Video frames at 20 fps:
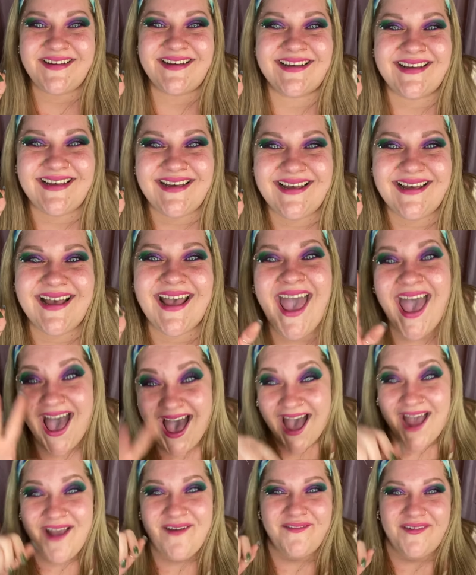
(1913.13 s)

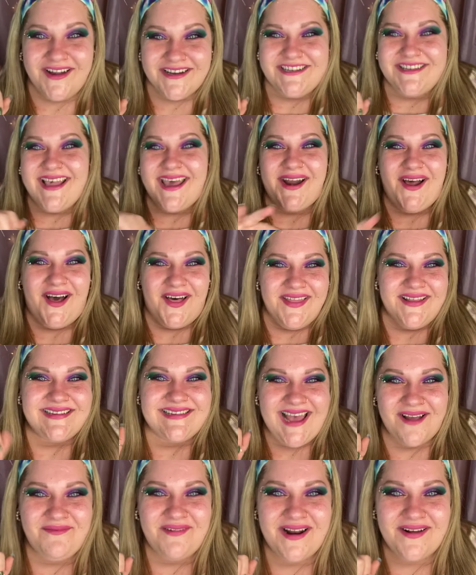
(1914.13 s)
I watched that all the
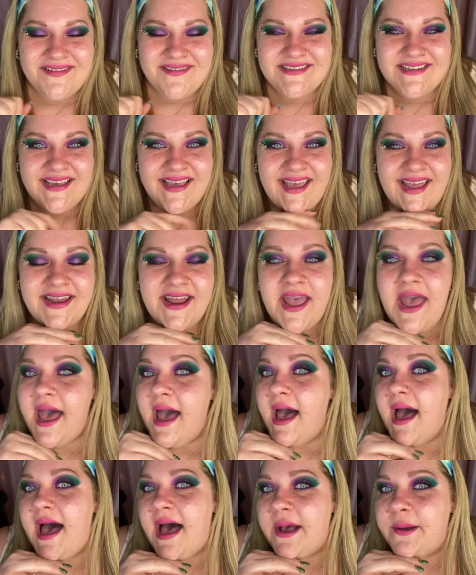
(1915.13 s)
time when I was a kid.
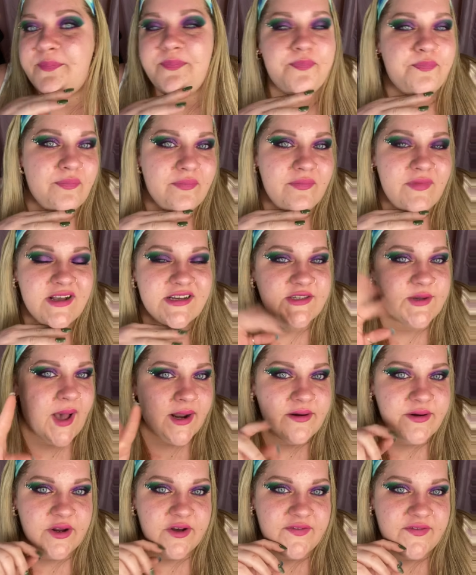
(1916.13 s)
Um, so I
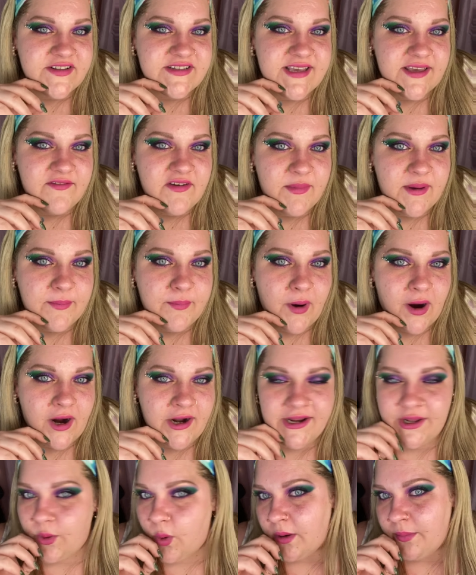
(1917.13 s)
don't know if it's giving me
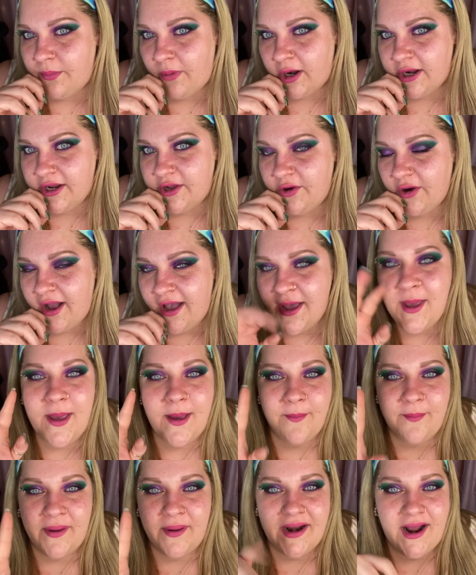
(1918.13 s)
Barney or Mardi Gras,
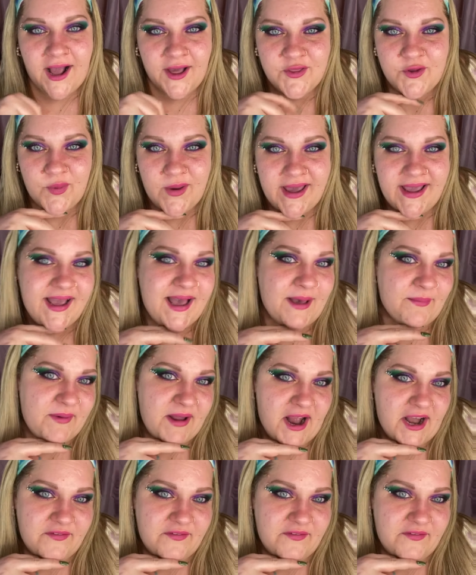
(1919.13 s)
but either way, I'm kind